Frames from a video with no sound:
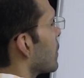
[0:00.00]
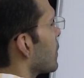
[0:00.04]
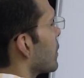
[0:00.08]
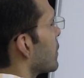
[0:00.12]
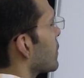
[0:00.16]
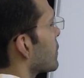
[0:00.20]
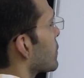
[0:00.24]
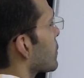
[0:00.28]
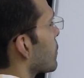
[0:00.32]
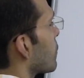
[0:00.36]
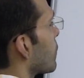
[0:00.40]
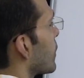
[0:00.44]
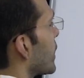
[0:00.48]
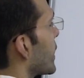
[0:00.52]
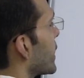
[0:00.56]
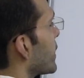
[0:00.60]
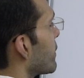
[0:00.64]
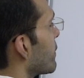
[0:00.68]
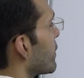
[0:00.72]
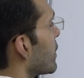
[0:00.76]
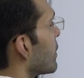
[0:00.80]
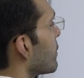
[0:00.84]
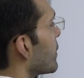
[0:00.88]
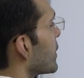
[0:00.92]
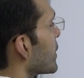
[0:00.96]
So y
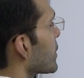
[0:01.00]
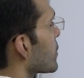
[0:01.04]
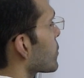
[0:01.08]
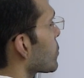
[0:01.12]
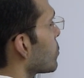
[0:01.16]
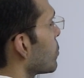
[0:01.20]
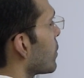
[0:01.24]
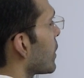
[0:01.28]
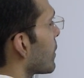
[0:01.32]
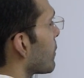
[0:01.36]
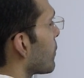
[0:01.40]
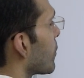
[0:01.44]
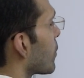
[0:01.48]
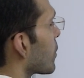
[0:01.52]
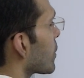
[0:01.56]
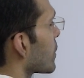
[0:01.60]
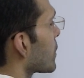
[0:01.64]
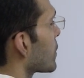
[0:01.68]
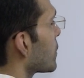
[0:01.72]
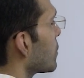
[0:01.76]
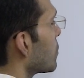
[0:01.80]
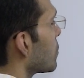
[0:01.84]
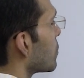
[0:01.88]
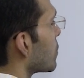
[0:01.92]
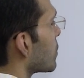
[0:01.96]
will be 2
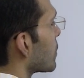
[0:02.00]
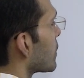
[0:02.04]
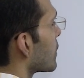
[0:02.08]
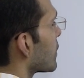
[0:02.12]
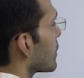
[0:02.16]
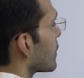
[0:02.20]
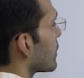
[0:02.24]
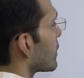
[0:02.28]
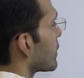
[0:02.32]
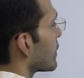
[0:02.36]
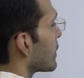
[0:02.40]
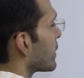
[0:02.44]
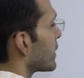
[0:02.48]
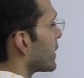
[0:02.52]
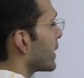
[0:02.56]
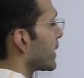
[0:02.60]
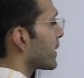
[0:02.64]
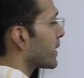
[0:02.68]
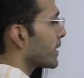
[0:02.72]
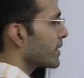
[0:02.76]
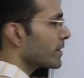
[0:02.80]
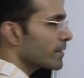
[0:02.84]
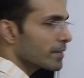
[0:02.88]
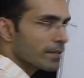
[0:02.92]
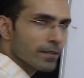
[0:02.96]
upon 2.
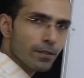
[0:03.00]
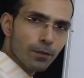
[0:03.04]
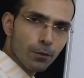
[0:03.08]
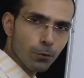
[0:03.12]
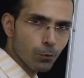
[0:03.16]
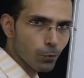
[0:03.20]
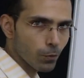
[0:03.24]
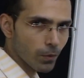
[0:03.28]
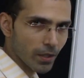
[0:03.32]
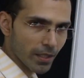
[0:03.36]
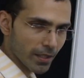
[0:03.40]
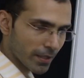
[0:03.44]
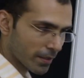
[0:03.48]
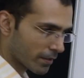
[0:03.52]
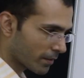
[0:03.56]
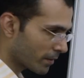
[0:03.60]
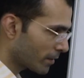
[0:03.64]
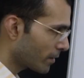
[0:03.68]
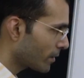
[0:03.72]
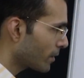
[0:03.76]
That is 1.